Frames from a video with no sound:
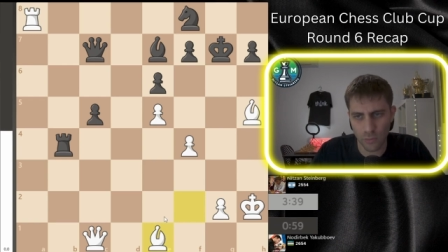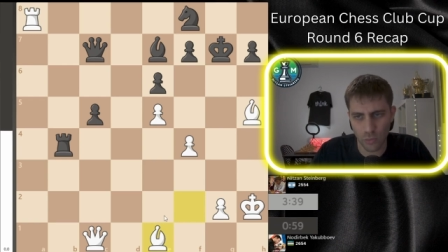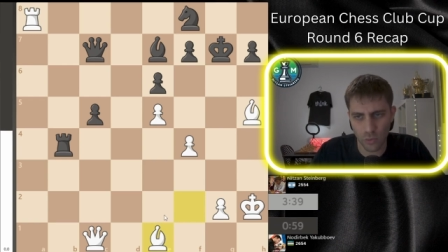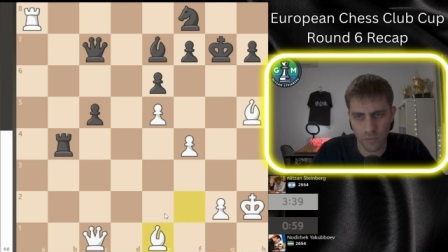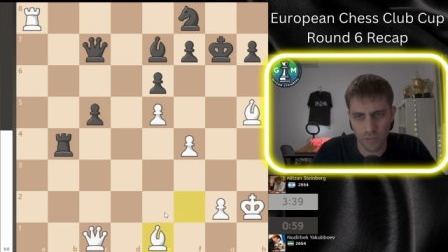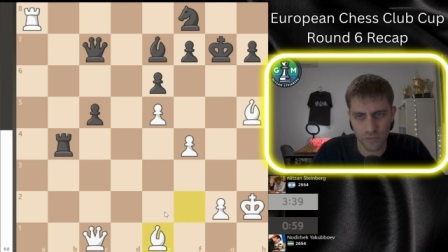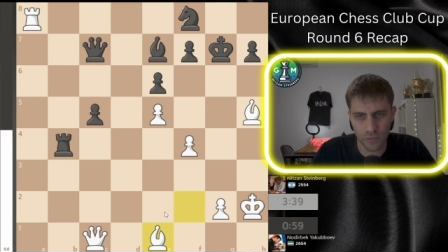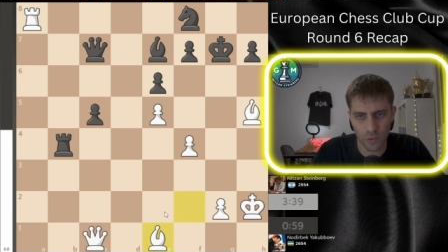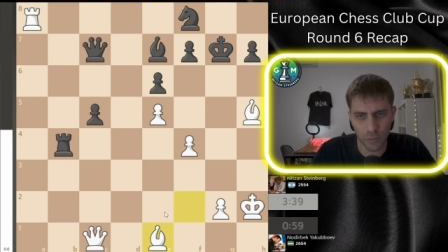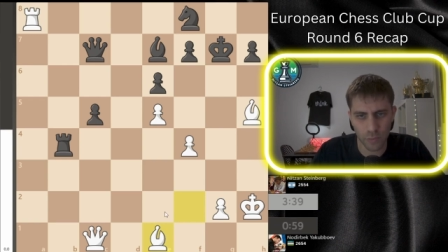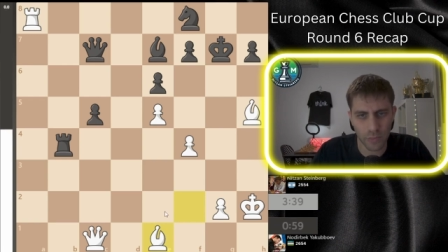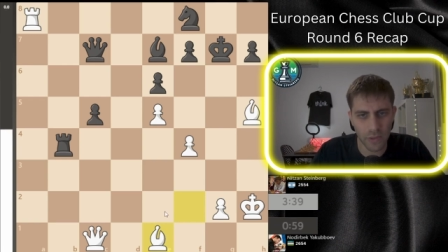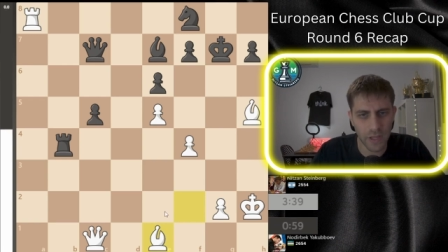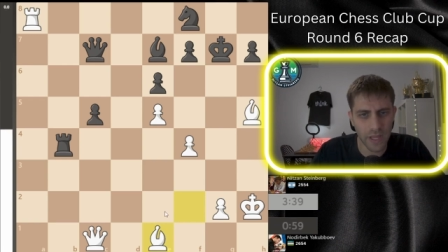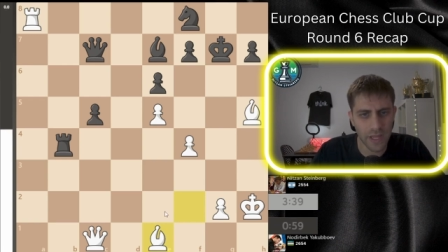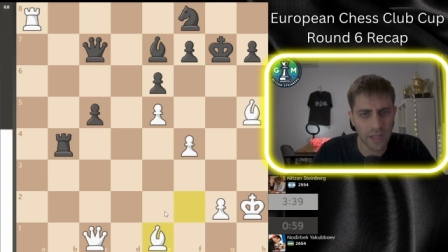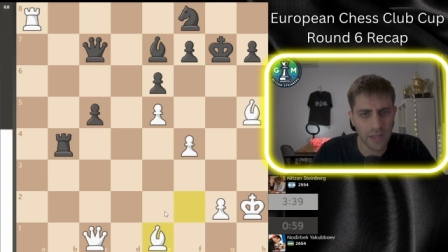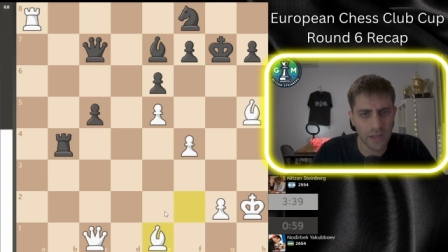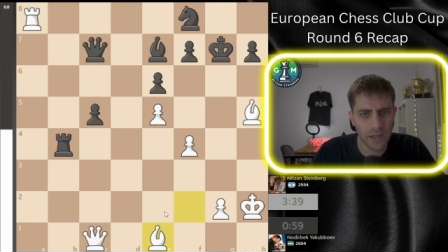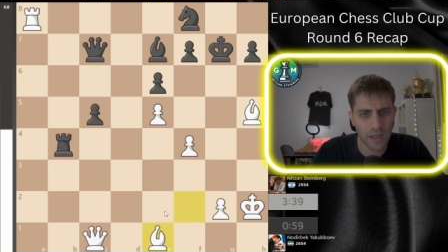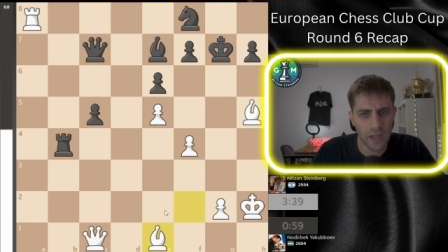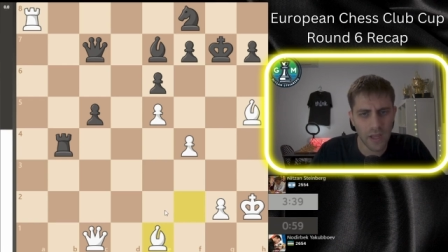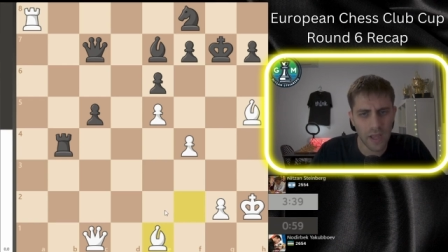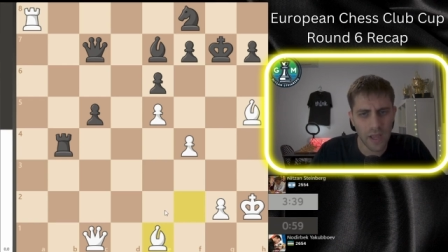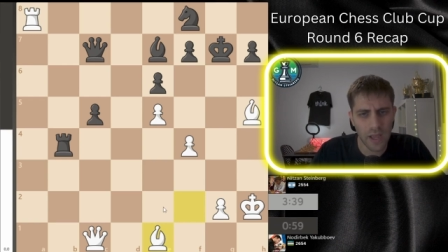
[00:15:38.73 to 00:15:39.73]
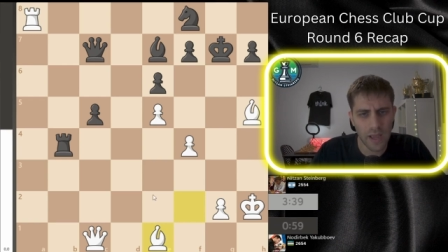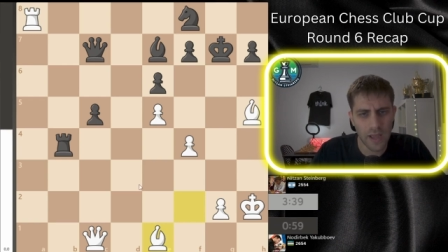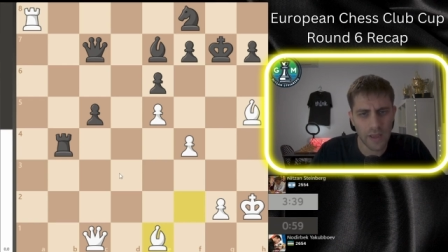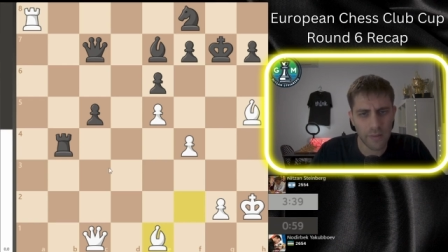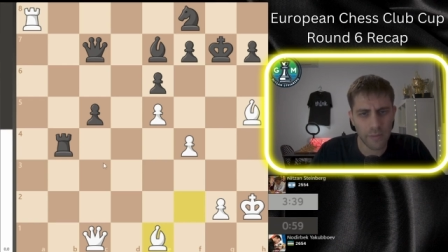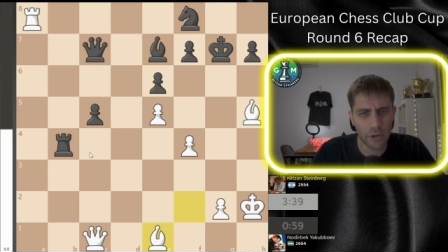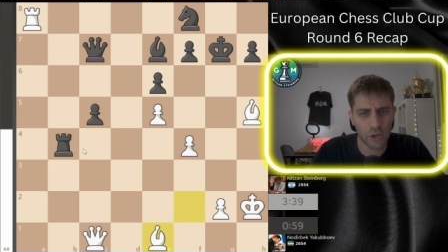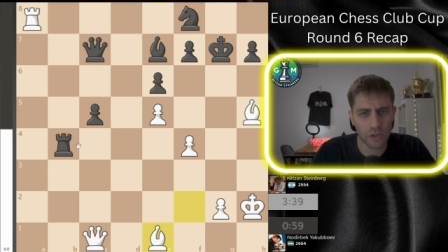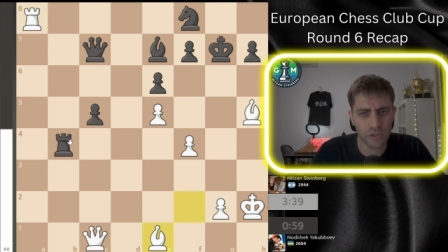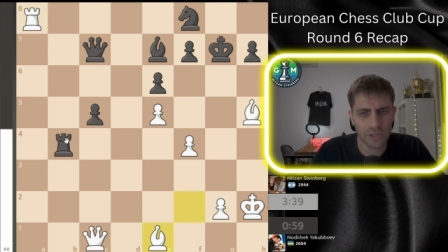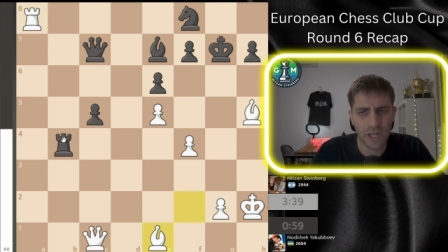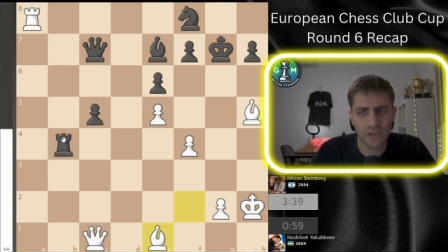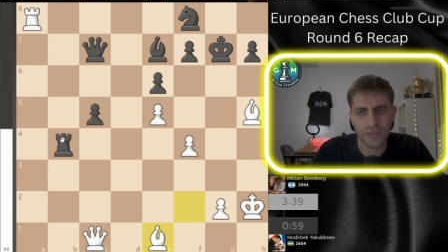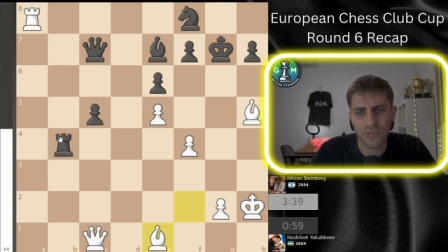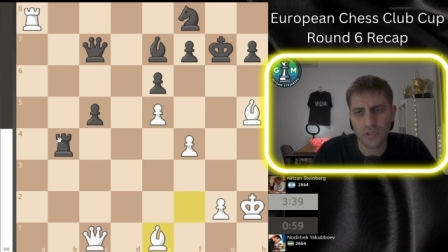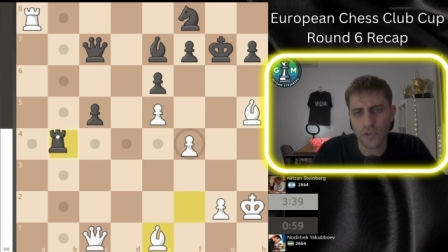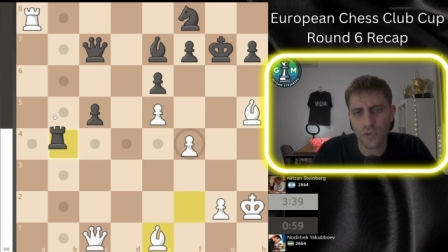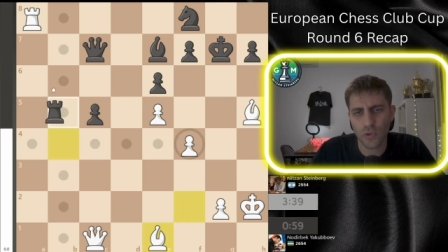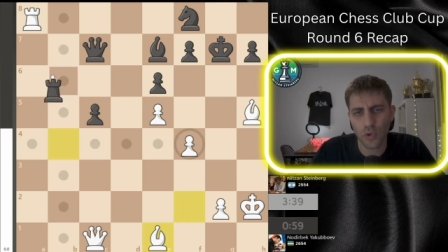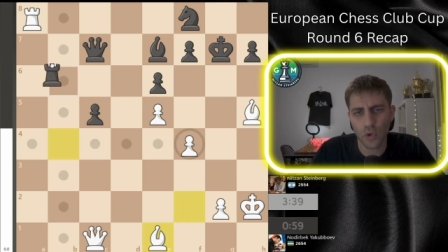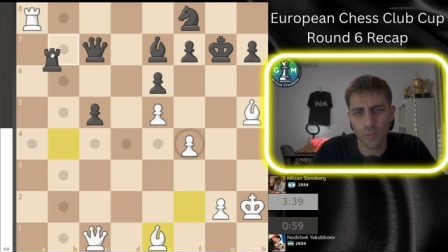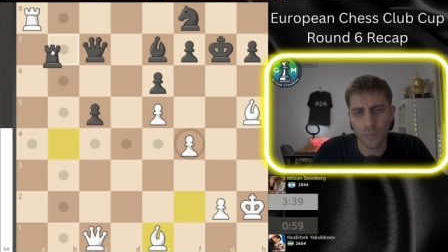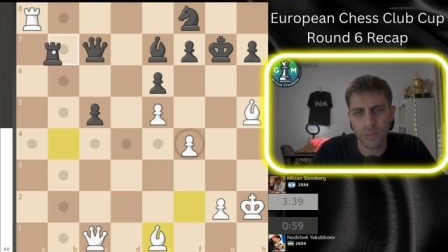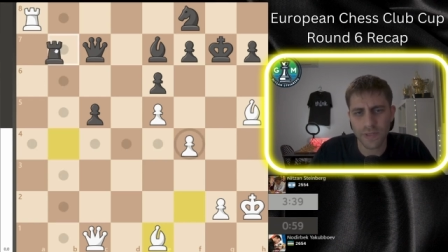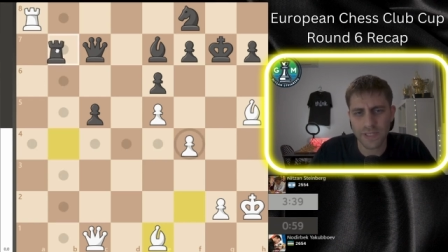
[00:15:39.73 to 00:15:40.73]
move to play uh, because after
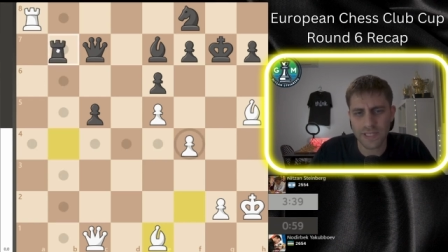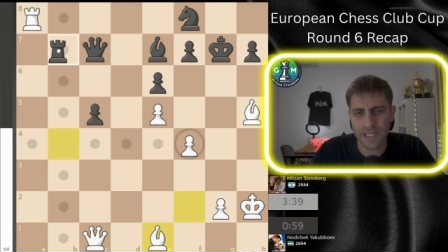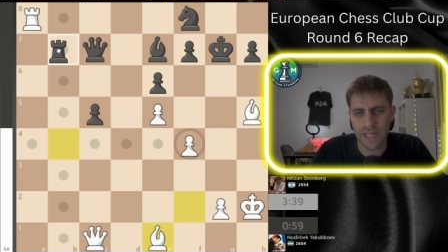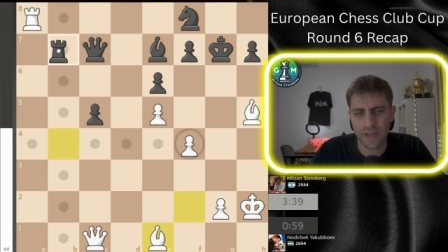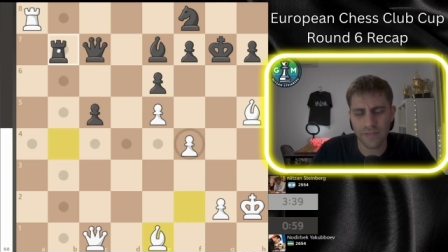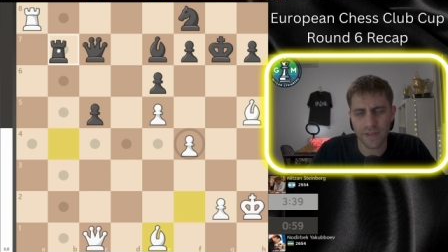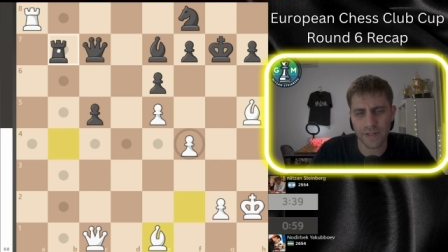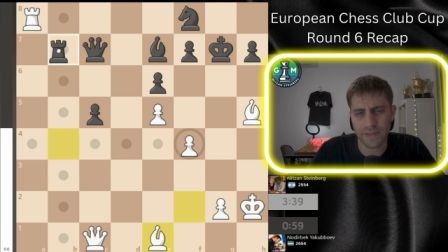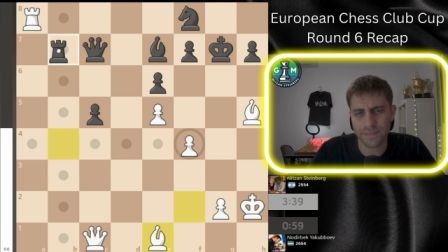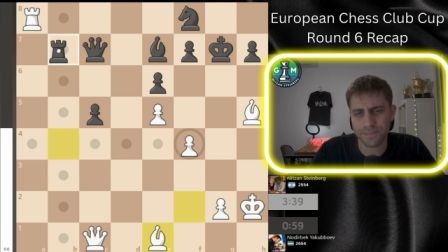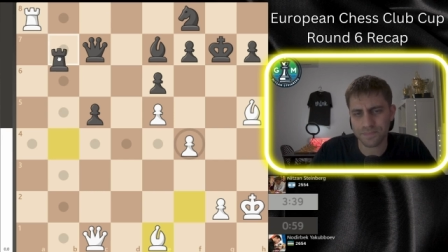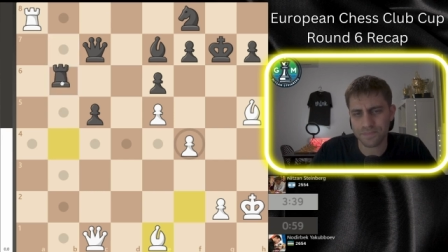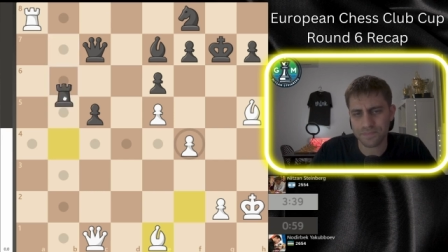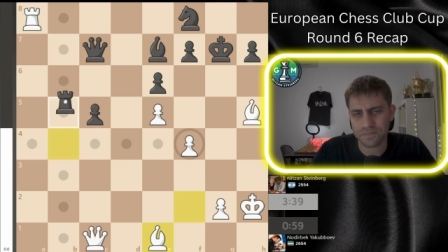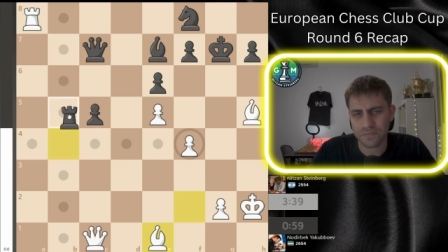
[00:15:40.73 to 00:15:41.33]
rook b7